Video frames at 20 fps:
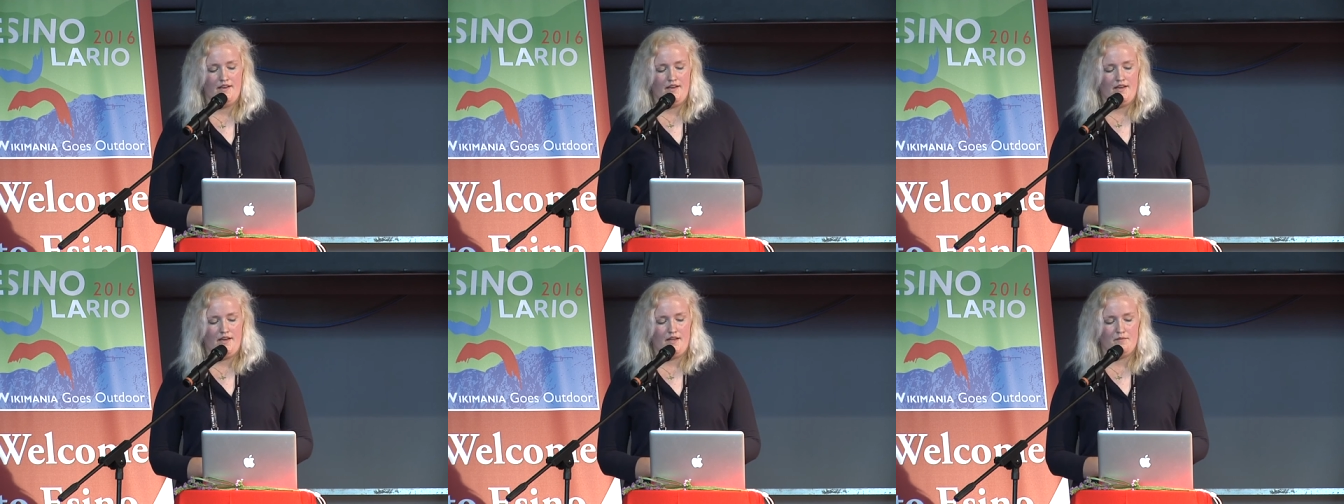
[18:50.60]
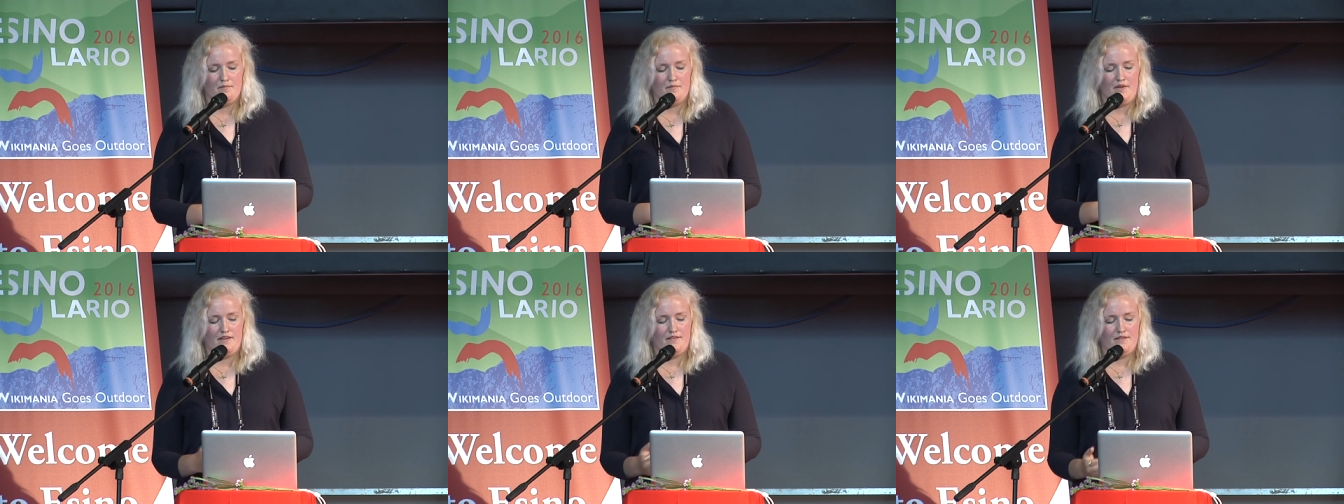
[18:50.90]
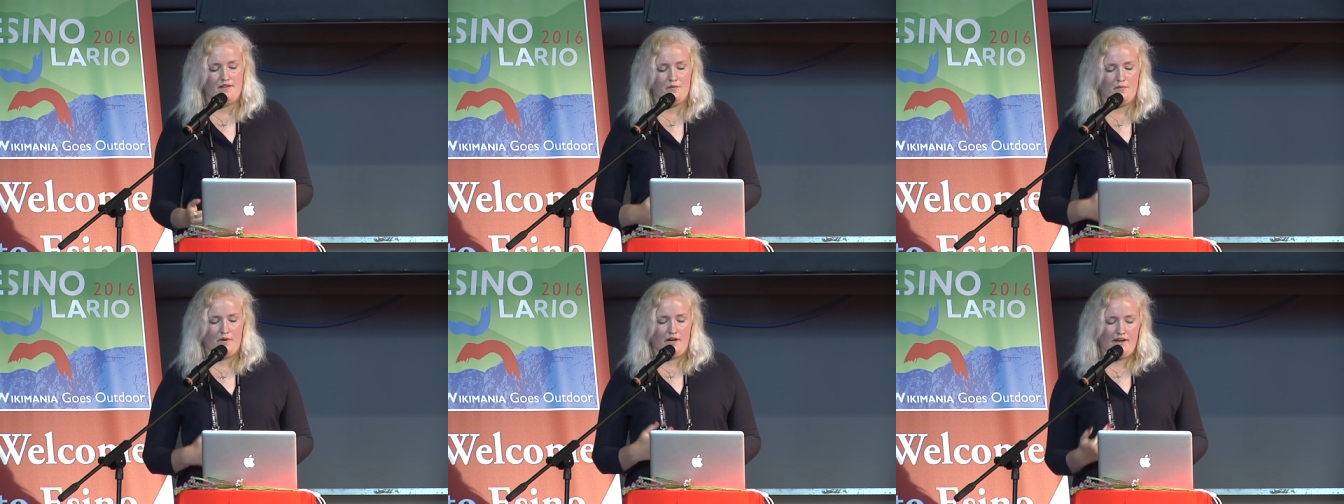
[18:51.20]
and made
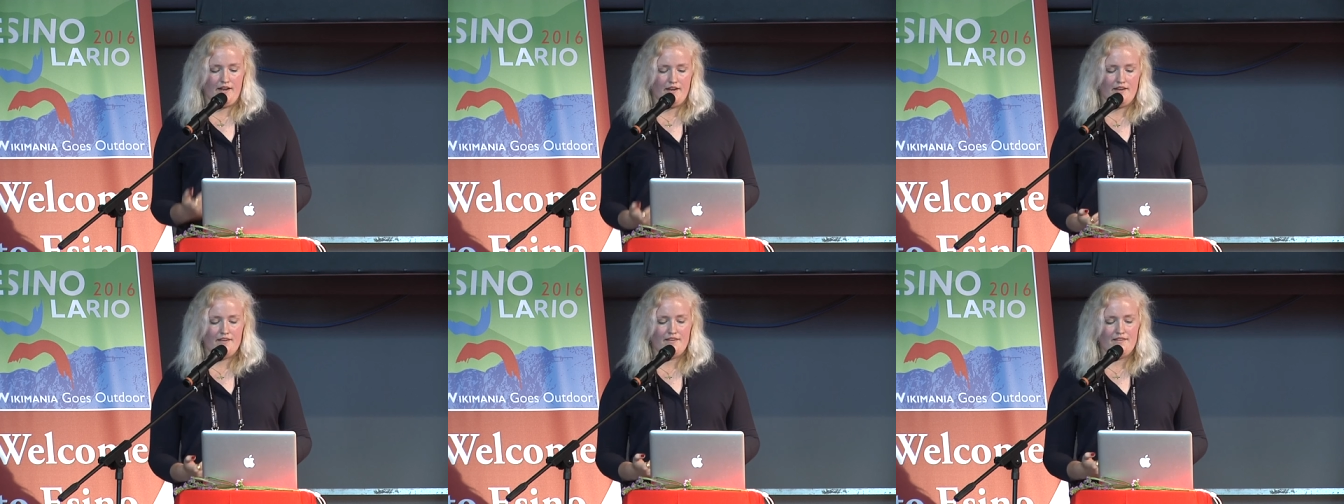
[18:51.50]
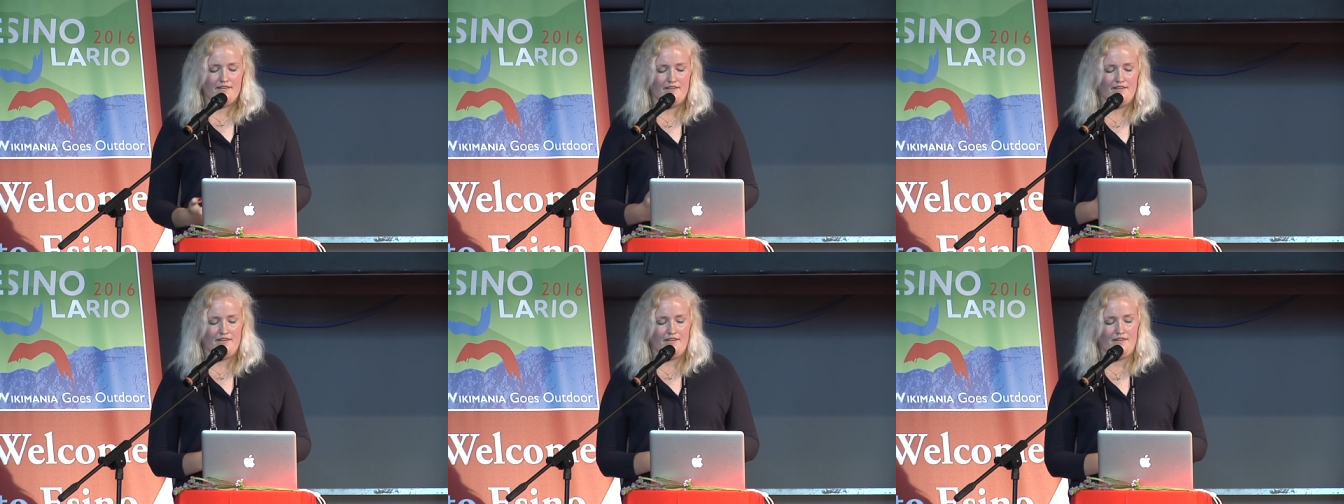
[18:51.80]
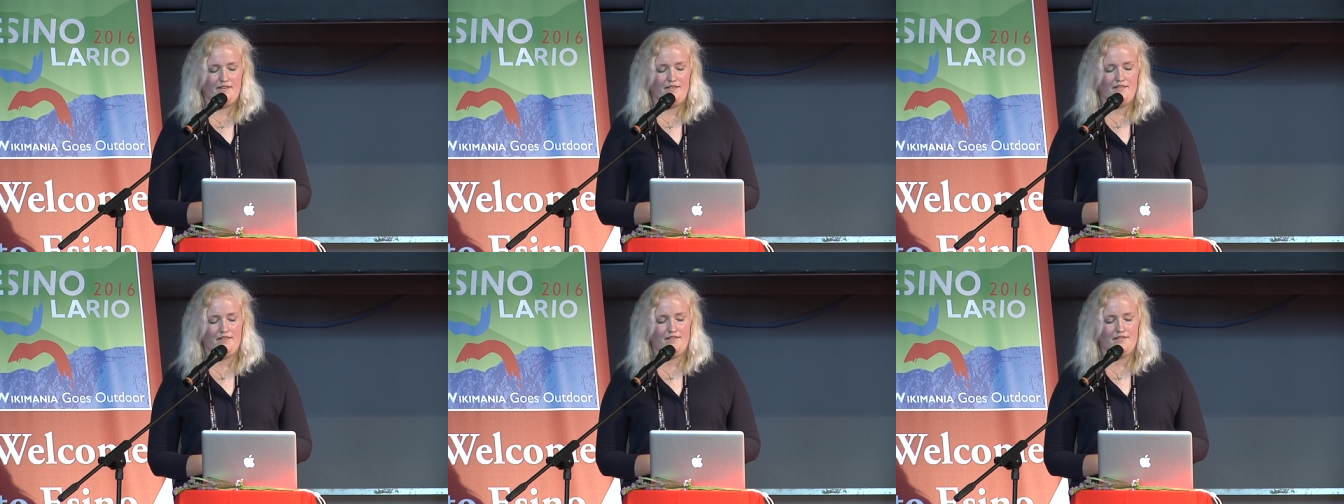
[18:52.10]
their way
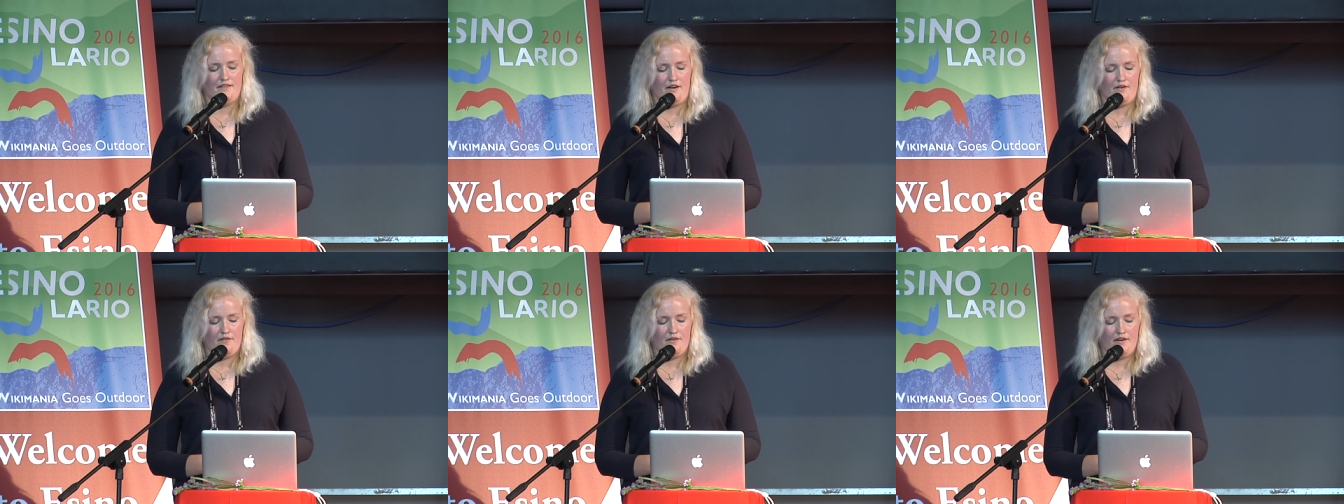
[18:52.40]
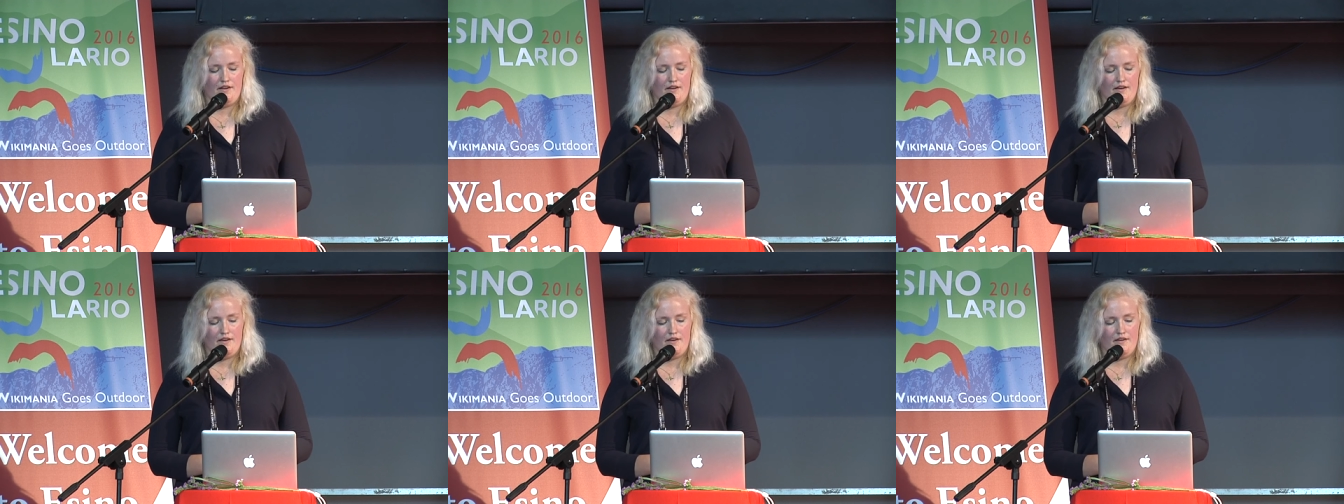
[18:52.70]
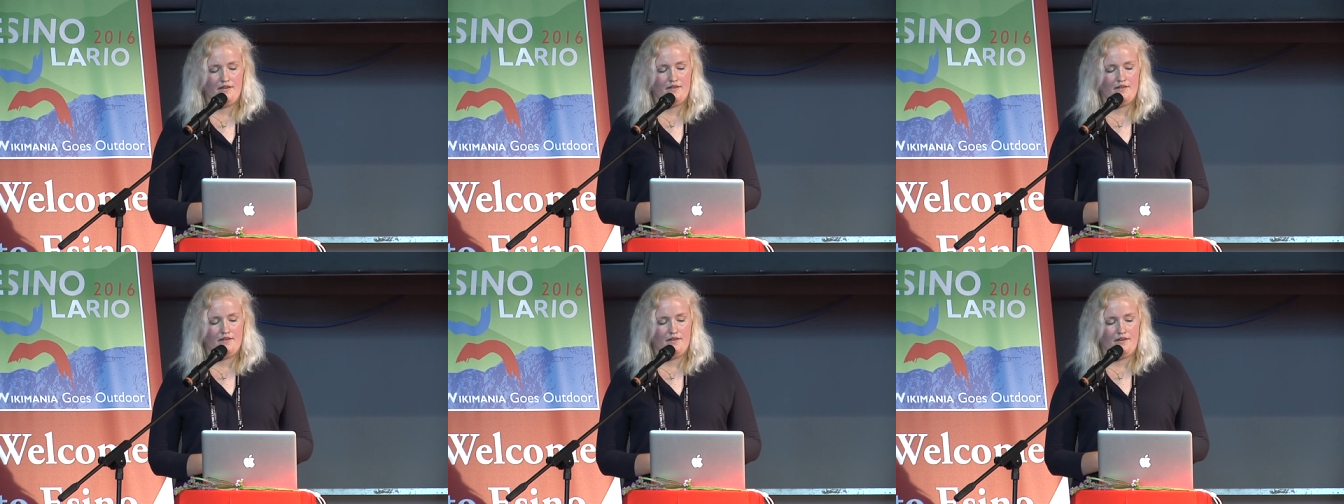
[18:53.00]
in this
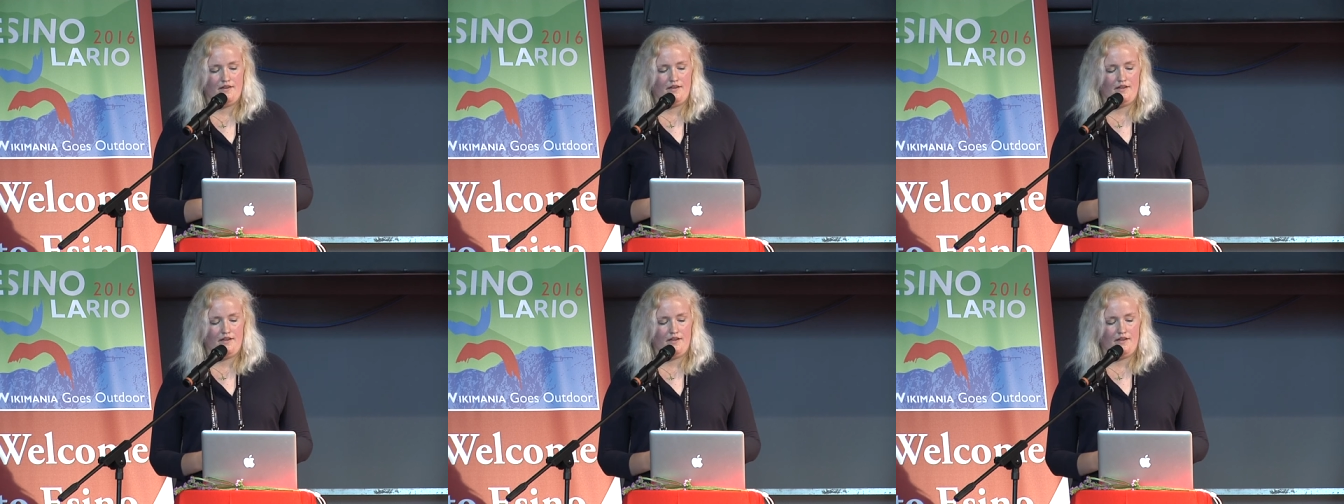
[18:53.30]
area.